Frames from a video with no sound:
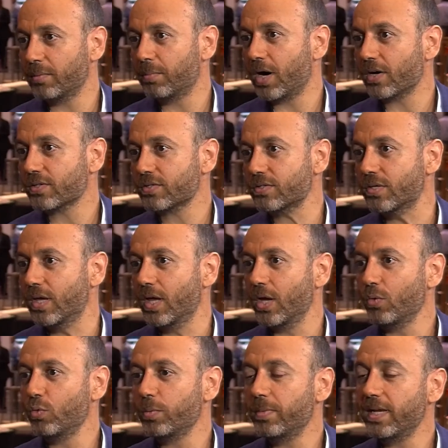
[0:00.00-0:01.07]
in a box.
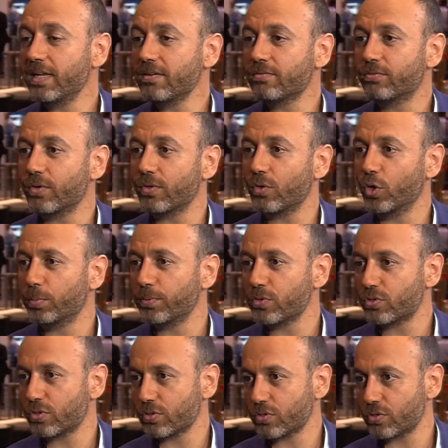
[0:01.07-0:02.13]
We believe with
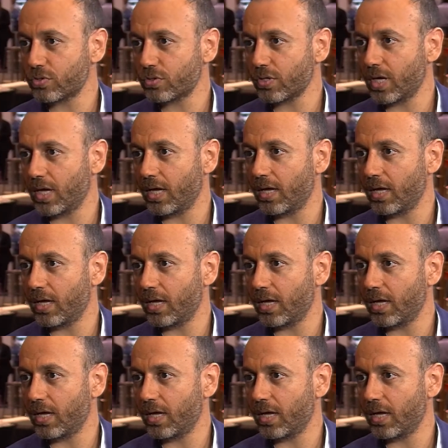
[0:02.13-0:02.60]
open source